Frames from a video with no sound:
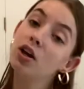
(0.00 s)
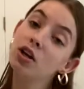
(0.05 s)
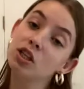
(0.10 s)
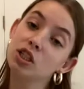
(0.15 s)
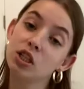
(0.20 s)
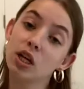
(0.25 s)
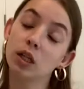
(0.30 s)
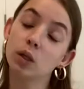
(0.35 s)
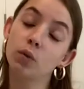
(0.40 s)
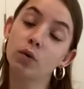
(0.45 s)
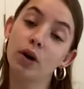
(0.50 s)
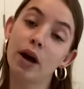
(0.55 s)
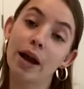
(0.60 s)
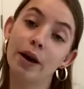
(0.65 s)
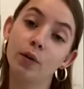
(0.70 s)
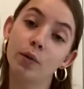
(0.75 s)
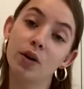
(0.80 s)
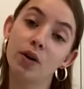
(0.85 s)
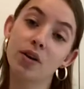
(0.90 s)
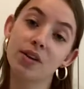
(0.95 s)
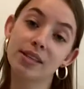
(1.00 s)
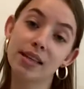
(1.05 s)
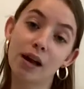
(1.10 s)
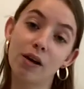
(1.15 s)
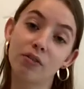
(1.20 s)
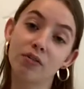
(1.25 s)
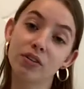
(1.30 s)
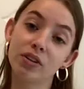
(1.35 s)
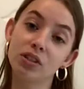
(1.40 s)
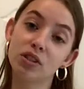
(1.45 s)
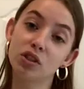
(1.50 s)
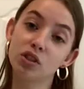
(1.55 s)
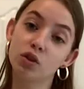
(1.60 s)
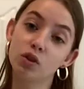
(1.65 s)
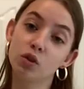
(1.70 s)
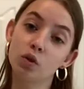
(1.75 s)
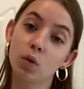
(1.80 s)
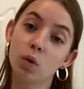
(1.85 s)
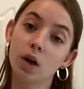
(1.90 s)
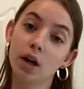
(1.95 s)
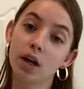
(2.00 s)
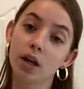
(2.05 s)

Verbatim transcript: So that's where I wear this outfit too.